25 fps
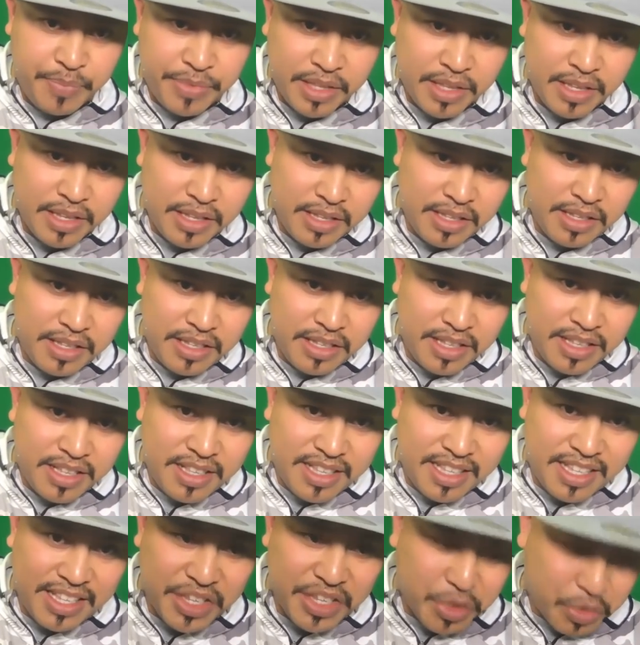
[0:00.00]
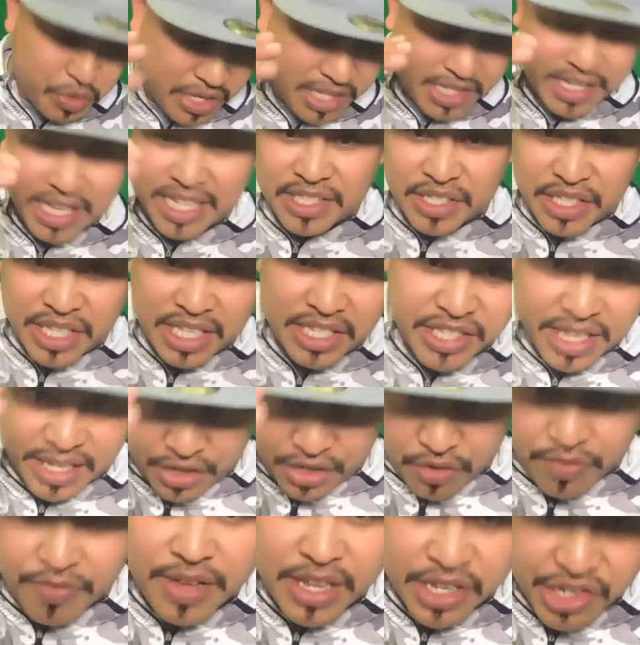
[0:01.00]
Mm-hmm. You, it, it's, it's like
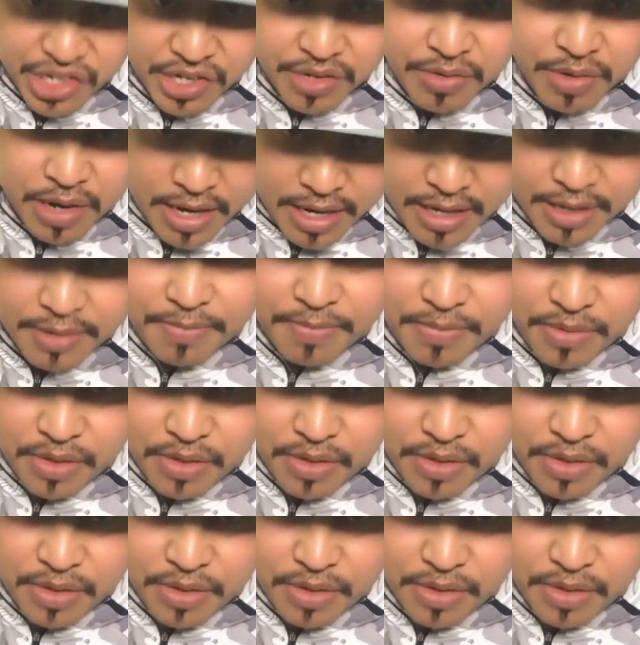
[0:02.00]
your vision, right?